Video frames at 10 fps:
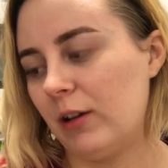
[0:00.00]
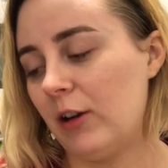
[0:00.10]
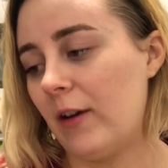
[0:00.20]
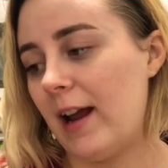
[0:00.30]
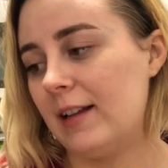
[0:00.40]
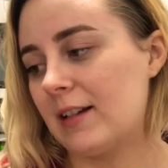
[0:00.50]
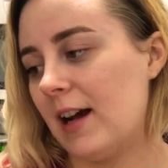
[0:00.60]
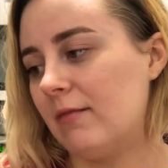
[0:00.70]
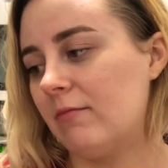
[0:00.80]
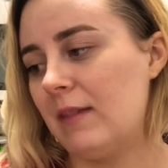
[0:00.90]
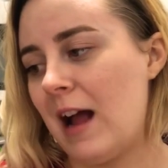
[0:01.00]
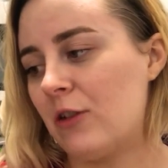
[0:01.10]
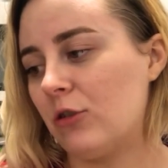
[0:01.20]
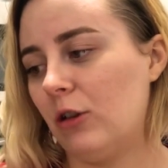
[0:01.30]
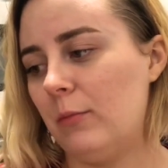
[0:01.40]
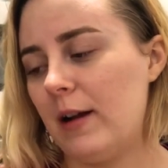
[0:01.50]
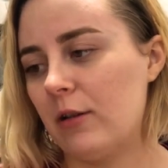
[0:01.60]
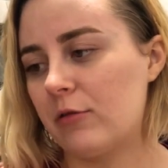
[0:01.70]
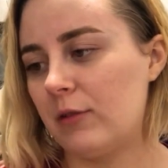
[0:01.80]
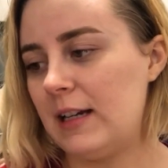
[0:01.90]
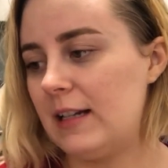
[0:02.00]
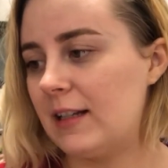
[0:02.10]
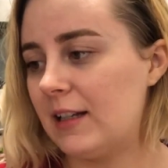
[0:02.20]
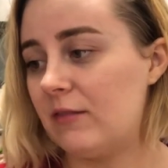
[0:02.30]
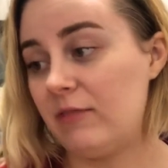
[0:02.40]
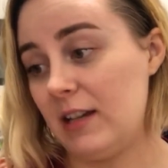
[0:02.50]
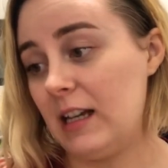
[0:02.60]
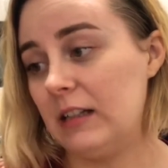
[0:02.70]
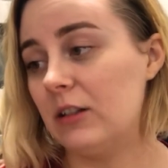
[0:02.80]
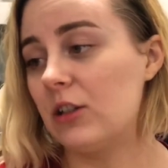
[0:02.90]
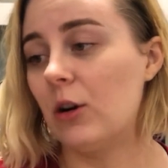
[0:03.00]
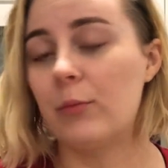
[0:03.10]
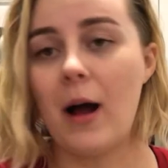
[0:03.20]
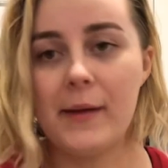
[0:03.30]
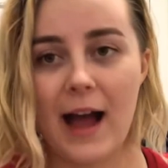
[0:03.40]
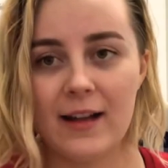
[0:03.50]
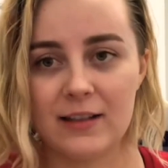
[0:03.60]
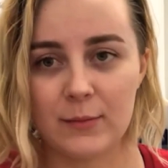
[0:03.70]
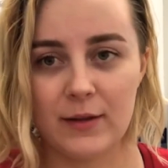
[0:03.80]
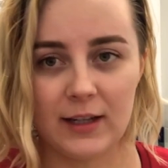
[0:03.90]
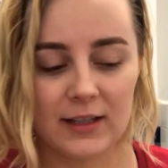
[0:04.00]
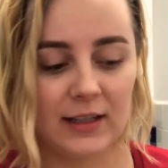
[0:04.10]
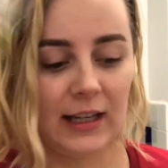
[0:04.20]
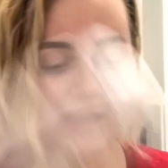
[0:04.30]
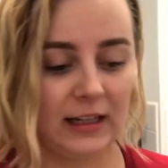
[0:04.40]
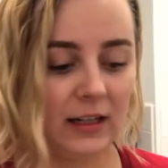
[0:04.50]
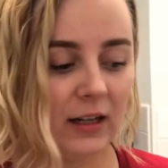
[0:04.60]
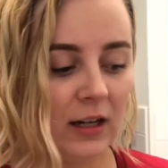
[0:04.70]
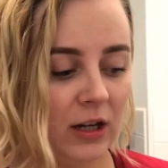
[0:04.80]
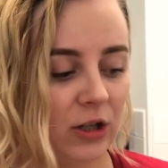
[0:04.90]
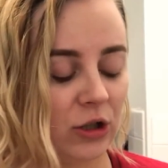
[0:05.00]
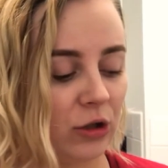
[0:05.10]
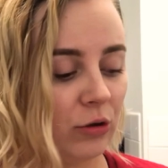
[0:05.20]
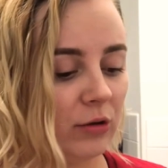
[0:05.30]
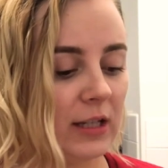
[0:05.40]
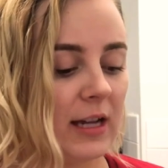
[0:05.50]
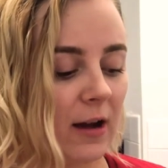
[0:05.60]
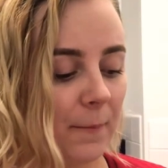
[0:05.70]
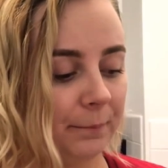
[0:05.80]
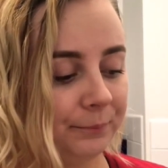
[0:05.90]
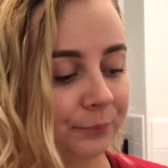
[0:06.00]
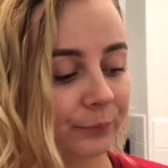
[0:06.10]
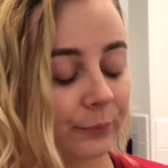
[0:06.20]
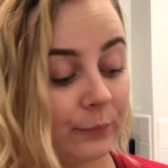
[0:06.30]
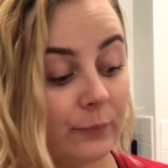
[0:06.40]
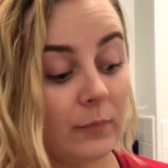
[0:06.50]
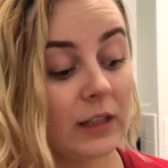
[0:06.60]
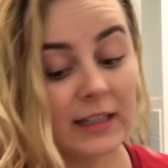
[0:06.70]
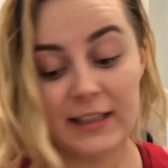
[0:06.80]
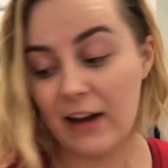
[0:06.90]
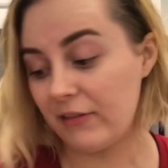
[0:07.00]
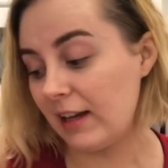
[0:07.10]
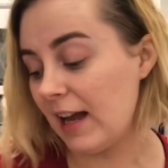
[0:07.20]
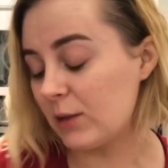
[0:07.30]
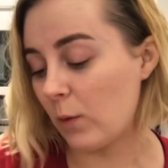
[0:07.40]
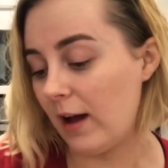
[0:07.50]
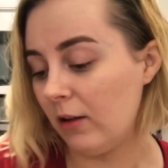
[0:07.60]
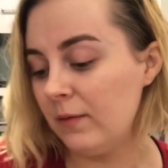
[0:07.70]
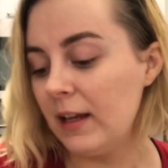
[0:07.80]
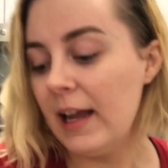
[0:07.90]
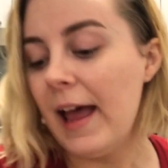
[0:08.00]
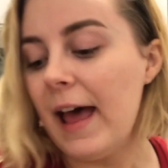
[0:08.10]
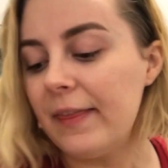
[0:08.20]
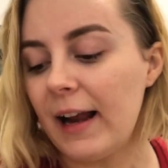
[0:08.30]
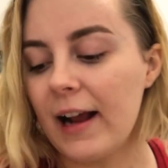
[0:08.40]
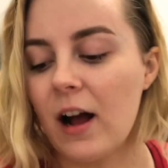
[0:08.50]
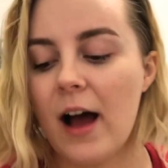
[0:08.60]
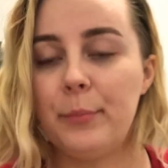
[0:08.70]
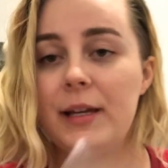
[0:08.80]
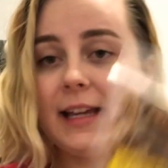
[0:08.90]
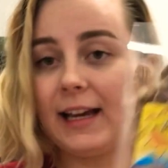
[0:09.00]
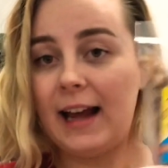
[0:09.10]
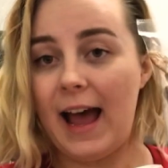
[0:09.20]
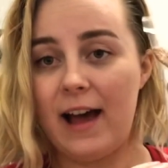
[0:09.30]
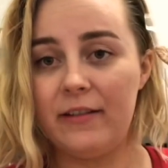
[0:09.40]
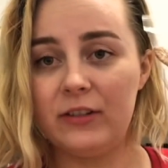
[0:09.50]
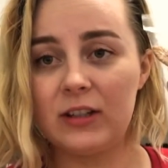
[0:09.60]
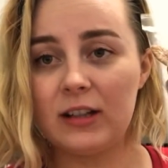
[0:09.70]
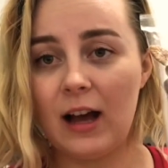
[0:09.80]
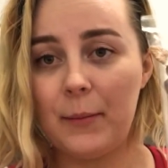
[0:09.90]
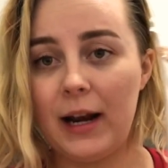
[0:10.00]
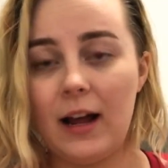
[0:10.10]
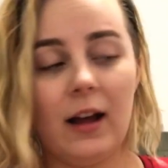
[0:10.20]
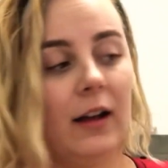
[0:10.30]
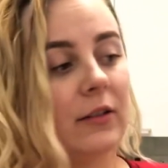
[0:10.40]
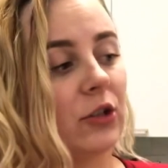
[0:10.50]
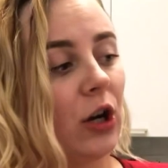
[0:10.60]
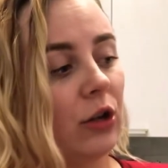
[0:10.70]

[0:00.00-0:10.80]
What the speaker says: really great. It's got natural omega-3s and it's vegan, so I'll probably add some of this into the stuffing as well. Then I got pecan halves. I'm gonna